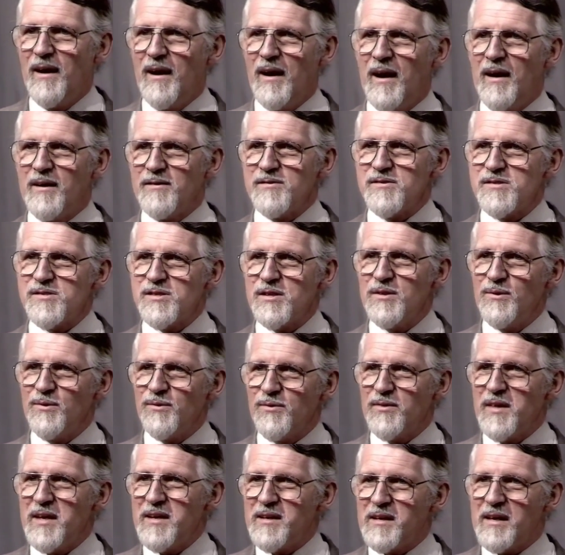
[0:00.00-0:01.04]
And so
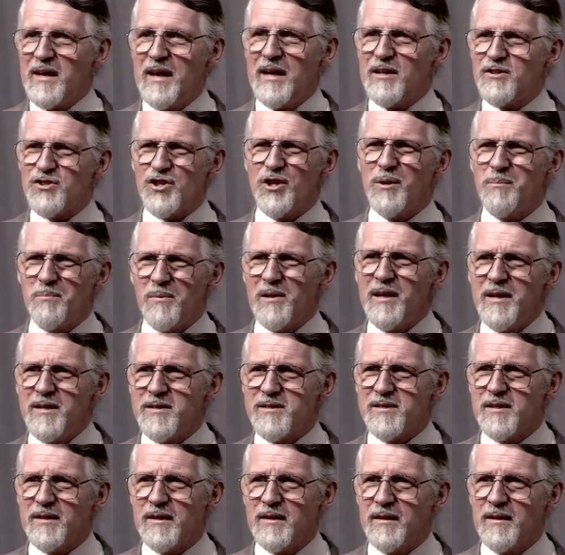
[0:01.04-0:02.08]
they catch up
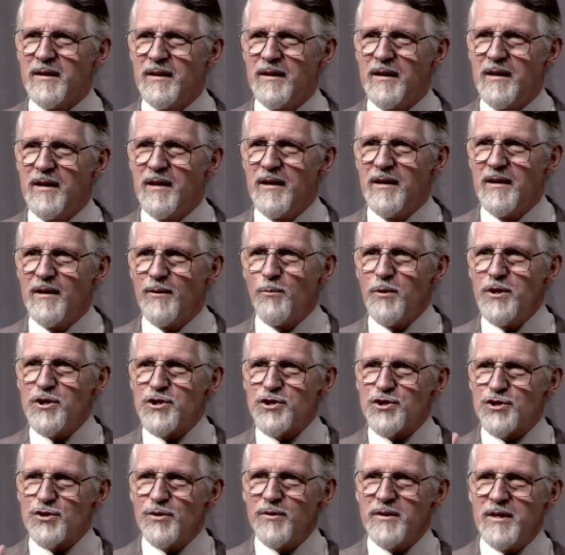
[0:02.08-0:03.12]
later. We
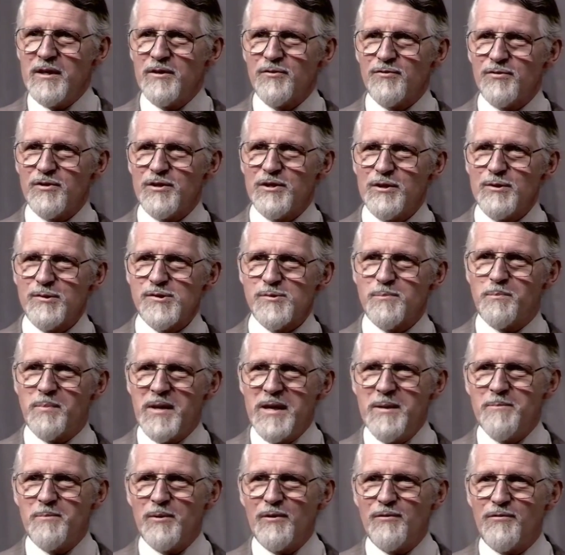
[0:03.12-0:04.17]
should introduce
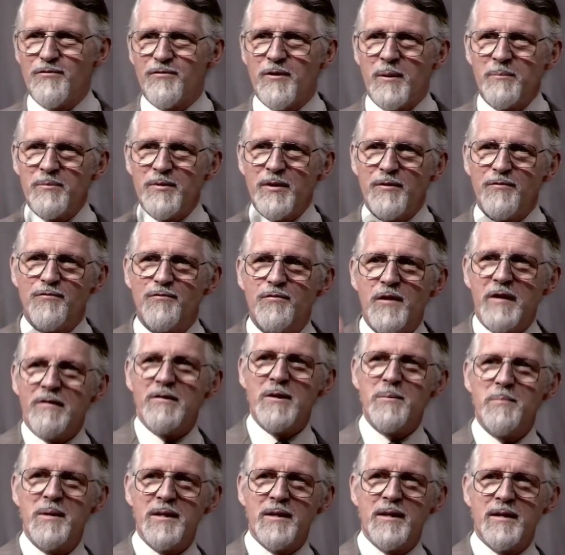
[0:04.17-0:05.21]
people from the
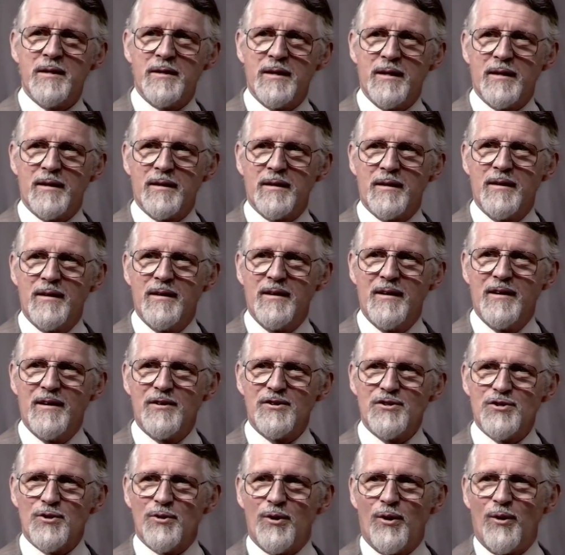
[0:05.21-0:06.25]
very beginning
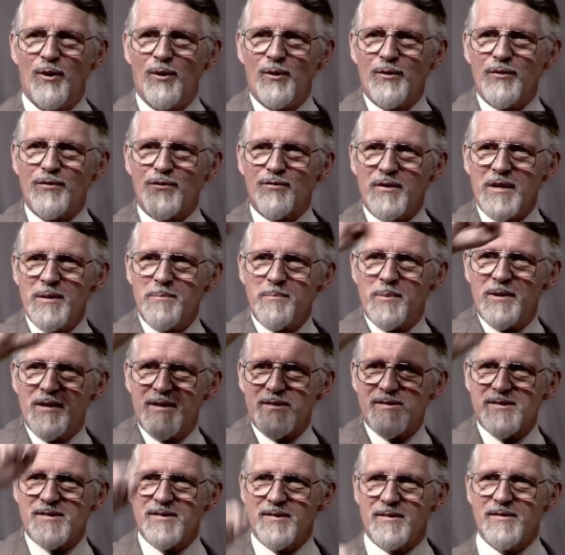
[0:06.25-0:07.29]
to all three
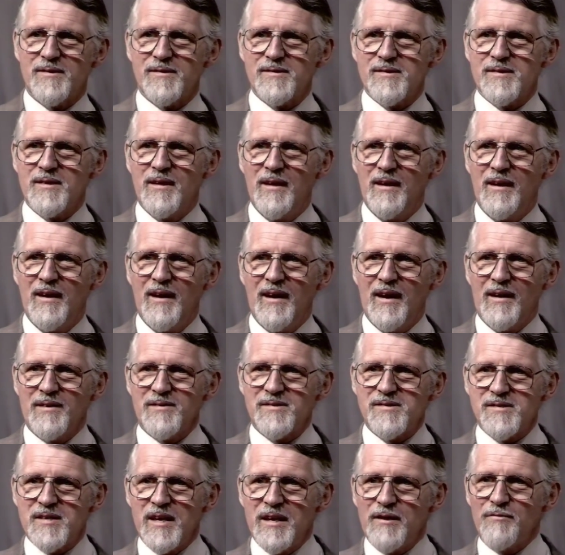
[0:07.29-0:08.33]
persons and
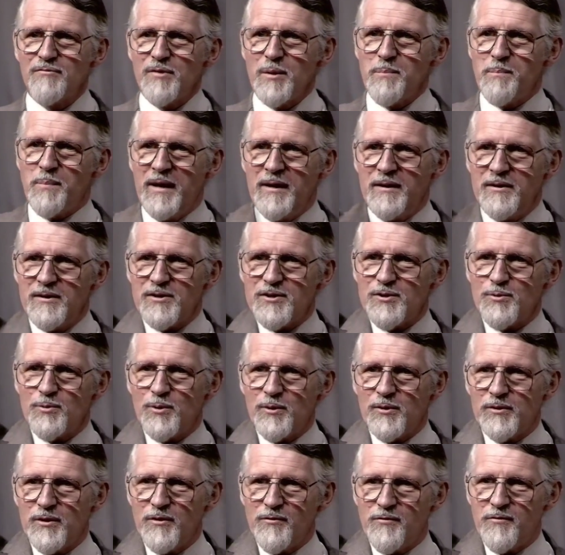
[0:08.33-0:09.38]
say, repent
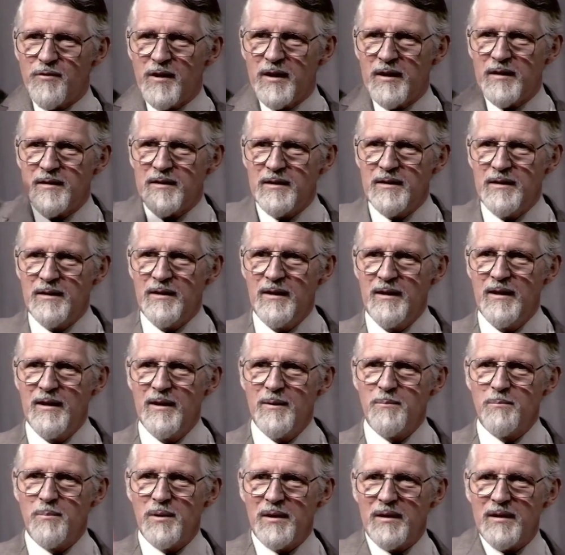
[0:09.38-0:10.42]
toward the Father,
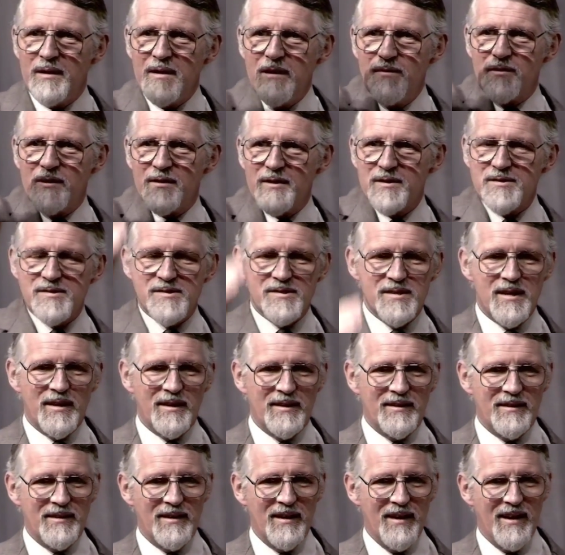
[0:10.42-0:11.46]
believe in the
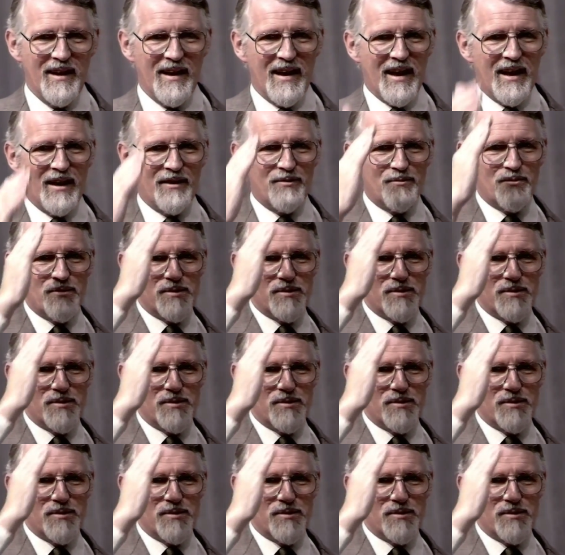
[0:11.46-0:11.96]
Son, and